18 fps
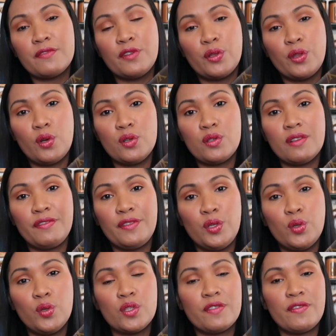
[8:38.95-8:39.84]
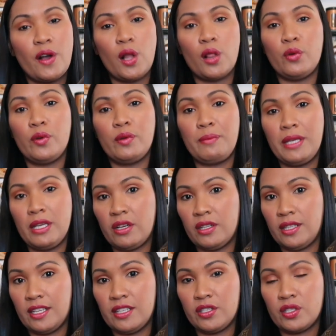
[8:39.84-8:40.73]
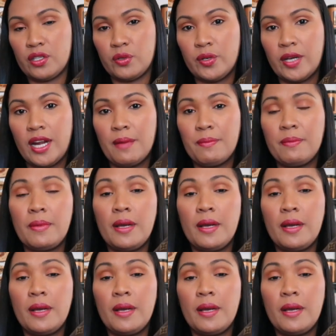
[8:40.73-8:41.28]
for those of you who's following me on Instagram,